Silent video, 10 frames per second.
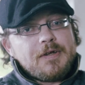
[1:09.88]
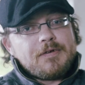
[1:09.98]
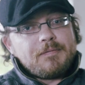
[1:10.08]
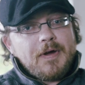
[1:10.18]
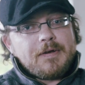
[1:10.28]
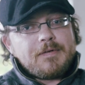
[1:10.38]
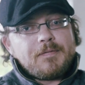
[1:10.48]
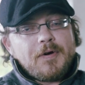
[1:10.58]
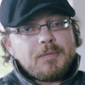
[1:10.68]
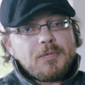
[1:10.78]
These events
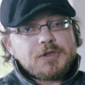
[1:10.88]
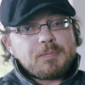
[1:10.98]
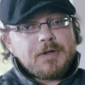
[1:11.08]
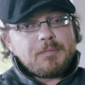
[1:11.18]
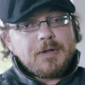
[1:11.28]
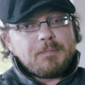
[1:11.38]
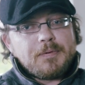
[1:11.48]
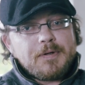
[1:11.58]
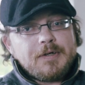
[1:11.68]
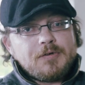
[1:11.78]
very much bring
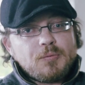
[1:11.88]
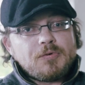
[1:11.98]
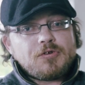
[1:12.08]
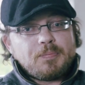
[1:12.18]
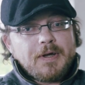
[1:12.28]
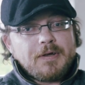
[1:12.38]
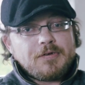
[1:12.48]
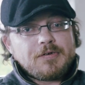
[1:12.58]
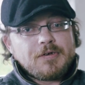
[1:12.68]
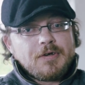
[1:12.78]
people into a
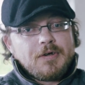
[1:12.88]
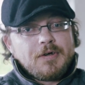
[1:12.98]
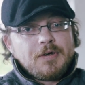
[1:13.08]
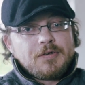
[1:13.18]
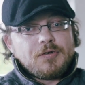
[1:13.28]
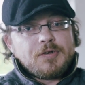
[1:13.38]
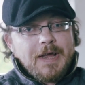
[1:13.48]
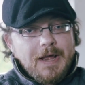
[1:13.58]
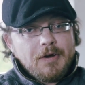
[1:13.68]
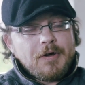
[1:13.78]
space to
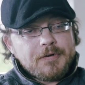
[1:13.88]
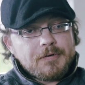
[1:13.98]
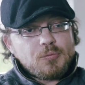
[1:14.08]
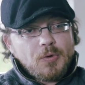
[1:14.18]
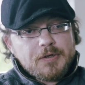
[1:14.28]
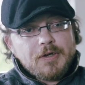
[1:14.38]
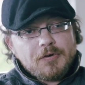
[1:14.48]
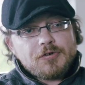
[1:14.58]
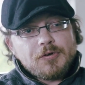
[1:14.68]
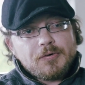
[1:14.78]
tell others what
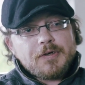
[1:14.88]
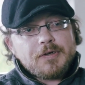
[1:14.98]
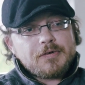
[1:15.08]
their story